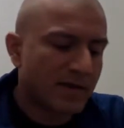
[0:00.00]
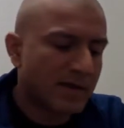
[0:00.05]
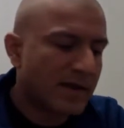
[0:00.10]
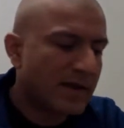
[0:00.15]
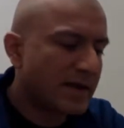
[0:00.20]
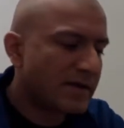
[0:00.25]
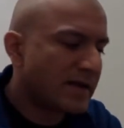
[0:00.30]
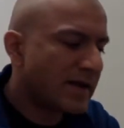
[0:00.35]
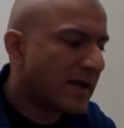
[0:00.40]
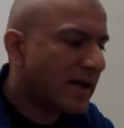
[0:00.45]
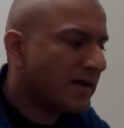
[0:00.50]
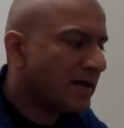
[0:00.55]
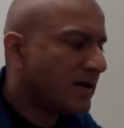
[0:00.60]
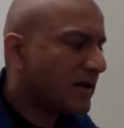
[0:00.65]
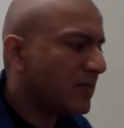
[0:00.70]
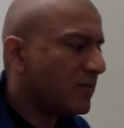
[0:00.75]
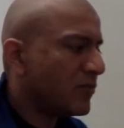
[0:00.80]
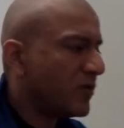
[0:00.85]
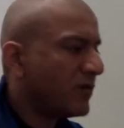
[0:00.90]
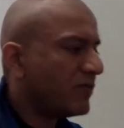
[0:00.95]
It ended
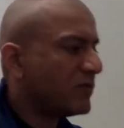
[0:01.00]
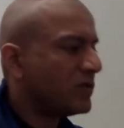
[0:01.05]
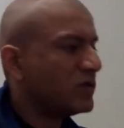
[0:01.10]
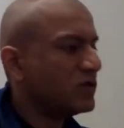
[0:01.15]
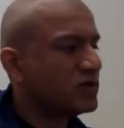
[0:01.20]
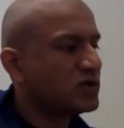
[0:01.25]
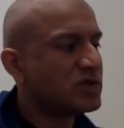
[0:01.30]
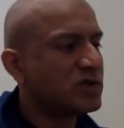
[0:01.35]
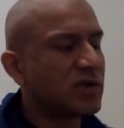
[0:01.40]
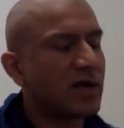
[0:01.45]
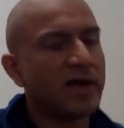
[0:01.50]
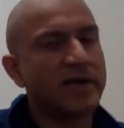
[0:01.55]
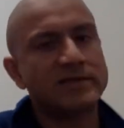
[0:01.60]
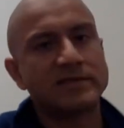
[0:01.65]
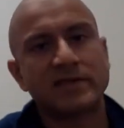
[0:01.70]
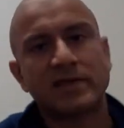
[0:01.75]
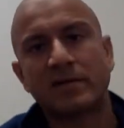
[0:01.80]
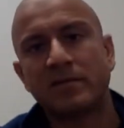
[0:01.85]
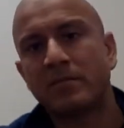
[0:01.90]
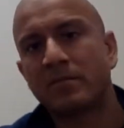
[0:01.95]
up
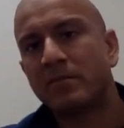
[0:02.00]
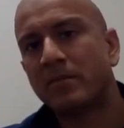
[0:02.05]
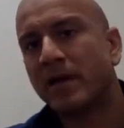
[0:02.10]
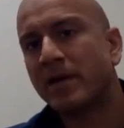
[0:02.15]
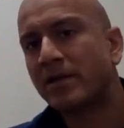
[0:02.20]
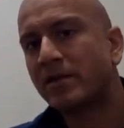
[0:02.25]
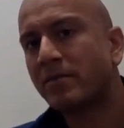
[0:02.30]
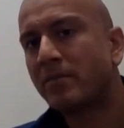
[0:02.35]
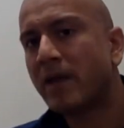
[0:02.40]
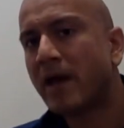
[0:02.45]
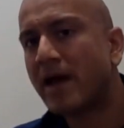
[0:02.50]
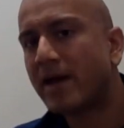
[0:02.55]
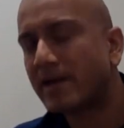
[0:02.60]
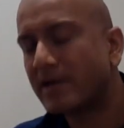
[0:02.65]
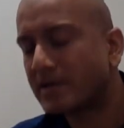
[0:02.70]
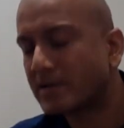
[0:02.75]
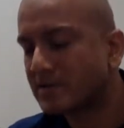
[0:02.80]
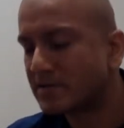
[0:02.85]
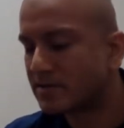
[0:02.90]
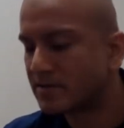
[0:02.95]
revolutionizing
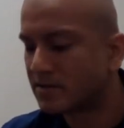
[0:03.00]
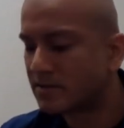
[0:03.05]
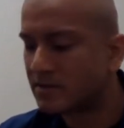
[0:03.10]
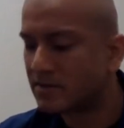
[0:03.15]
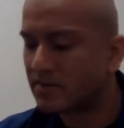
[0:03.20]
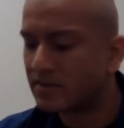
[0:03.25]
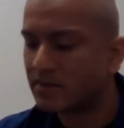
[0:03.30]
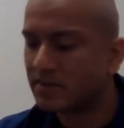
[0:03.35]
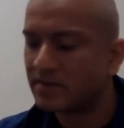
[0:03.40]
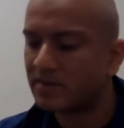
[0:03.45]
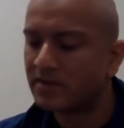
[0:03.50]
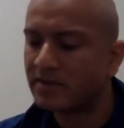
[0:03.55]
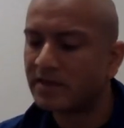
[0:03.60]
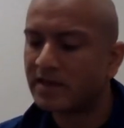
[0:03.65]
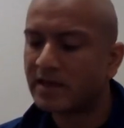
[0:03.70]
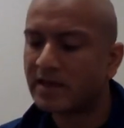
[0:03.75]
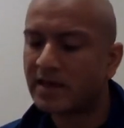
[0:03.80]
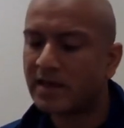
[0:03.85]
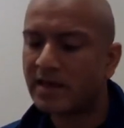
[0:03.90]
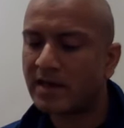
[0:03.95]
mathematics,
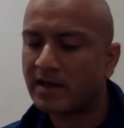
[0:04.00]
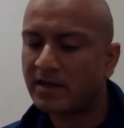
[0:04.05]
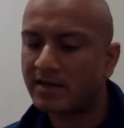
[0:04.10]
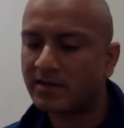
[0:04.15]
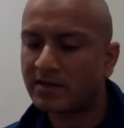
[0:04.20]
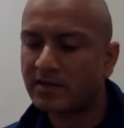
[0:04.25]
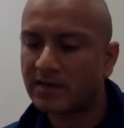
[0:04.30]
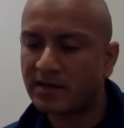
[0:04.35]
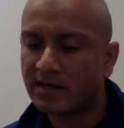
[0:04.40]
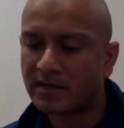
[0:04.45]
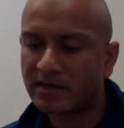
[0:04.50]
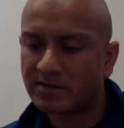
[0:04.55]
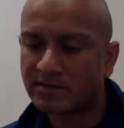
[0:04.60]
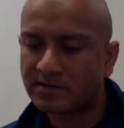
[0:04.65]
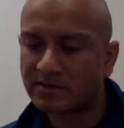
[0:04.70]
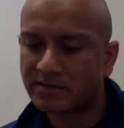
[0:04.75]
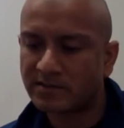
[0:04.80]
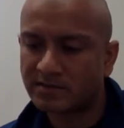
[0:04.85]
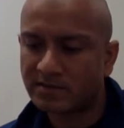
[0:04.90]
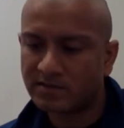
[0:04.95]
and
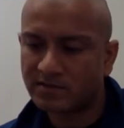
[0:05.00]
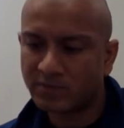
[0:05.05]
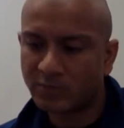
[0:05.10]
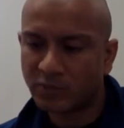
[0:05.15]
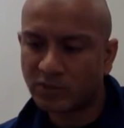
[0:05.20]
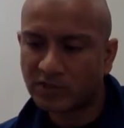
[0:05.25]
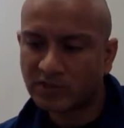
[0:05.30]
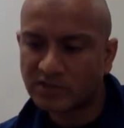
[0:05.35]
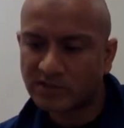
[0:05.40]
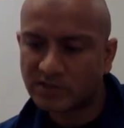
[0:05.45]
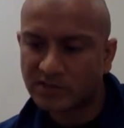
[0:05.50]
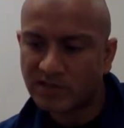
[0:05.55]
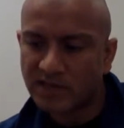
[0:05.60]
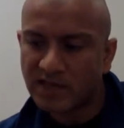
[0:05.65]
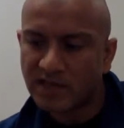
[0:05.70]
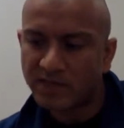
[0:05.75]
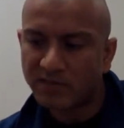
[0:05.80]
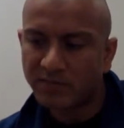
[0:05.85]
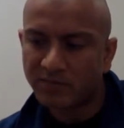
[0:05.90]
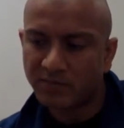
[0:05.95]
we just
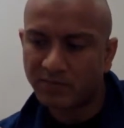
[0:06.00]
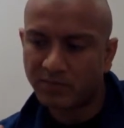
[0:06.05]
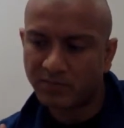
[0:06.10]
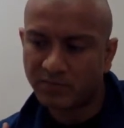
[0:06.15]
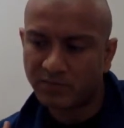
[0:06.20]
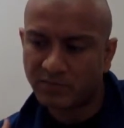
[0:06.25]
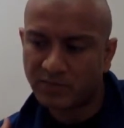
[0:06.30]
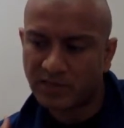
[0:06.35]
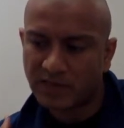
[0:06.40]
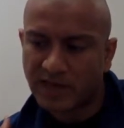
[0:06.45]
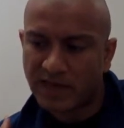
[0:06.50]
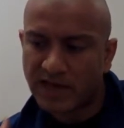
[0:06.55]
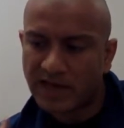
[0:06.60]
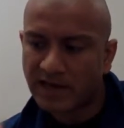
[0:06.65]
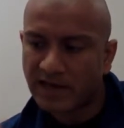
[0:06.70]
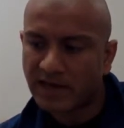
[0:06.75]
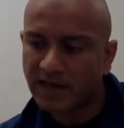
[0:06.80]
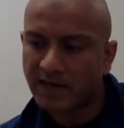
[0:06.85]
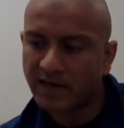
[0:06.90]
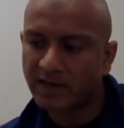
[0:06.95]
keep
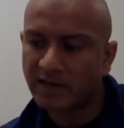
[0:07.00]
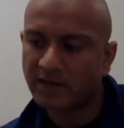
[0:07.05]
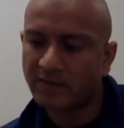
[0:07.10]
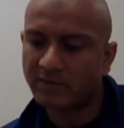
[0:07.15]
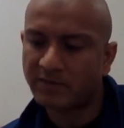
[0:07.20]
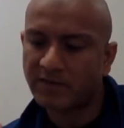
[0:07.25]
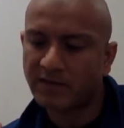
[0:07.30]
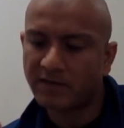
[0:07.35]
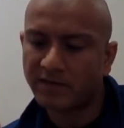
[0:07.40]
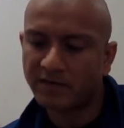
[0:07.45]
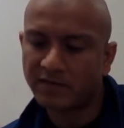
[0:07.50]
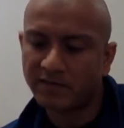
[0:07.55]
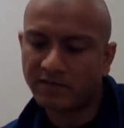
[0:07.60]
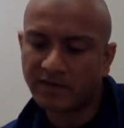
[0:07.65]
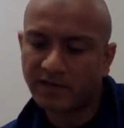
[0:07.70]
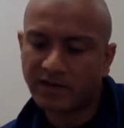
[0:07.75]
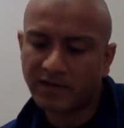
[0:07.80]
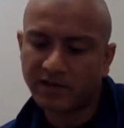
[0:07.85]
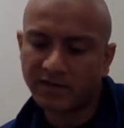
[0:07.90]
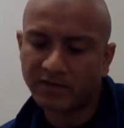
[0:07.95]
gaining and
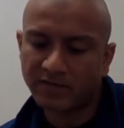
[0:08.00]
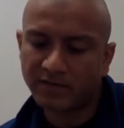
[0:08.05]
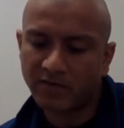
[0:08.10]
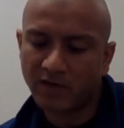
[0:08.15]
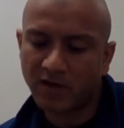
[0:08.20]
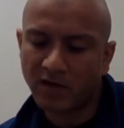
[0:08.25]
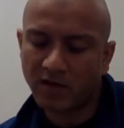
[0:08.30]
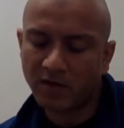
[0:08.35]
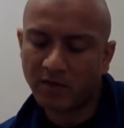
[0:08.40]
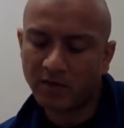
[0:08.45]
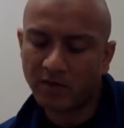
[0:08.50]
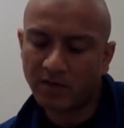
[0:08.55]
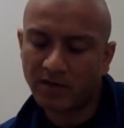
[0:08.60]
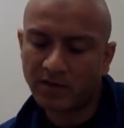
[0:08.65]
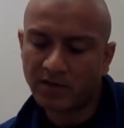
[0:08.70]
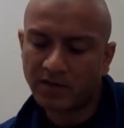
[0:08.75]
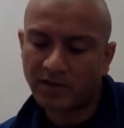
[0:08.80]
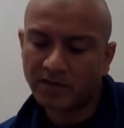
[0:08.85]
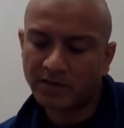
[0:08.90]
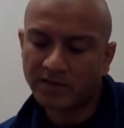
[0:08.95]
benefiting from
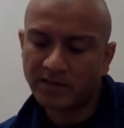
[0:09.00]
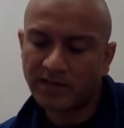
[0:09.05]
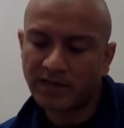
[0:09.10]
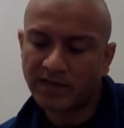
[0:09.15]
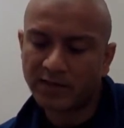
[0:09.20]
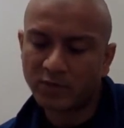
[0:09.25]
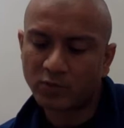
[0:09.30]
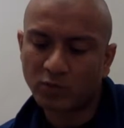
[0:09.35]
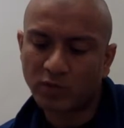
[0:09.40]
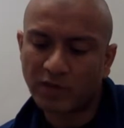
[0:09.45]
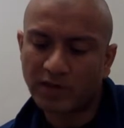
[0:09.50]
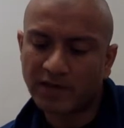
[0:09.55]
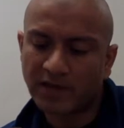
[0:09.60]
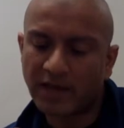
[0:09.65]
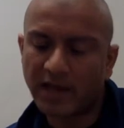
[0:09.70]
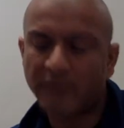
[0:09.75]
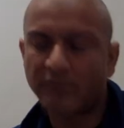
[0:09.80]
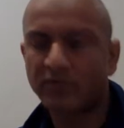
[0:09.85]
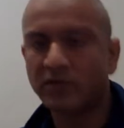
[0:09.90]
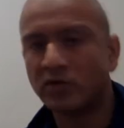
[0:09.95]
that one
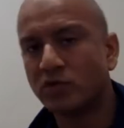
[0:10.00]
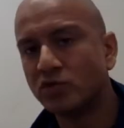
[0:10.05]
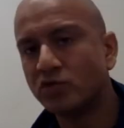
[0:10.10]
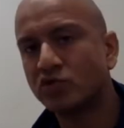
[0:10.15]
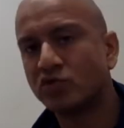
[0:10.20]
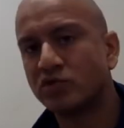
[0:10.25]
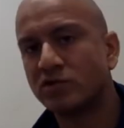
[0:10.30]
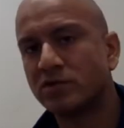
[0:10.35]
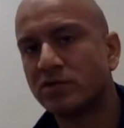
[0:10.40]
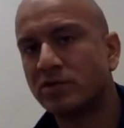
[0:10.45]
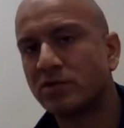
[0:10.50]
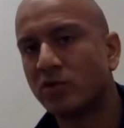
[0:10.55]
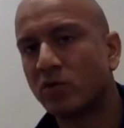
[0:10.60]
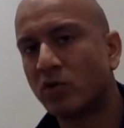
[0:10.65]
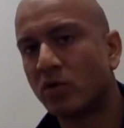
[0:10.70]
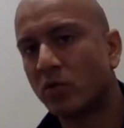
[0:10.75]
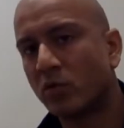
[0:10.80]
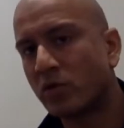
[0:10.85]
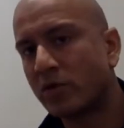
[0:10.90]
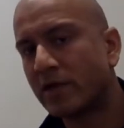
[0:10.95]
evolution
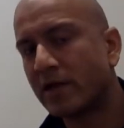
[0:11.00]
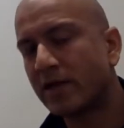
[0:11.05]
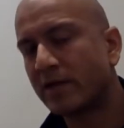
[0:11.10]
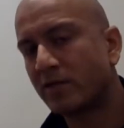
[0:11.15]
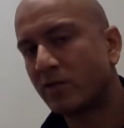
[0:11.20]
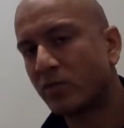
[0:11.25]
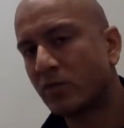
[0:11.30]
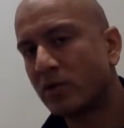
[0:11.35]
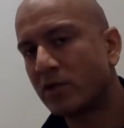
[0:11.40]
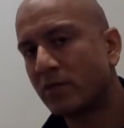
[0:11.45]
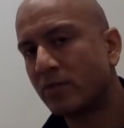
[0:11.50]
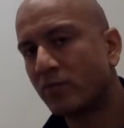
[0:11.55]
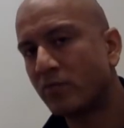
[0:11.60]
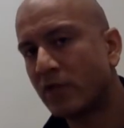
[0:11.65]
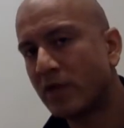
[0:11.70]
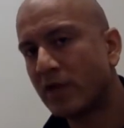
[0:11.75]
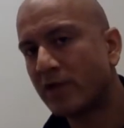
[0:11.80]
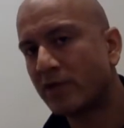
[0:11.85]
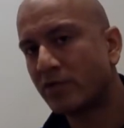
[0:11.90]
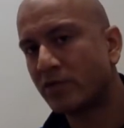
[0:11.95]
or that one
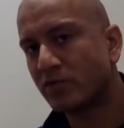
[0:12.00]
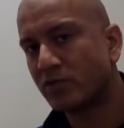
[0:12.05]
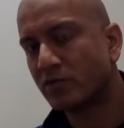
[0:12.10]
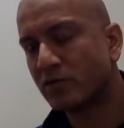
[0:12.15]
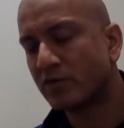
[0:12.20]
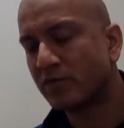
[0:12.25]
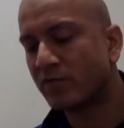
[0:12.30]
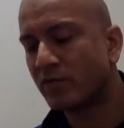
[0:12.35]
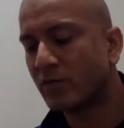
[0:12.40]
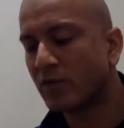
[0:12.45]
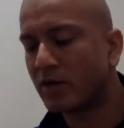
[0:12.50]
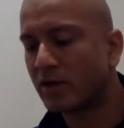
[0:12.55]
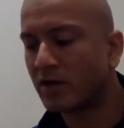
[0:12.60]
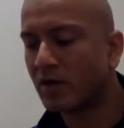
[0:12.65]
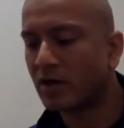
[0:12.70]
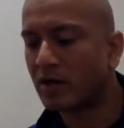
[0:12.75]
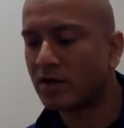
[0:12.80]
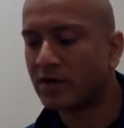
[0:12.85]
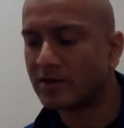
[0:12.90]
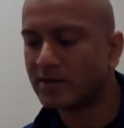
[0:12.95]
breakthrough, if you want to
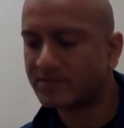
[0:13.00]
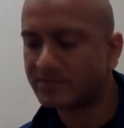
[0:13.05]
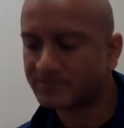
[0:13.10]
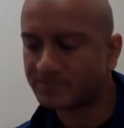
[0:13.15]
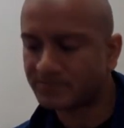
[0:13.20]
call it.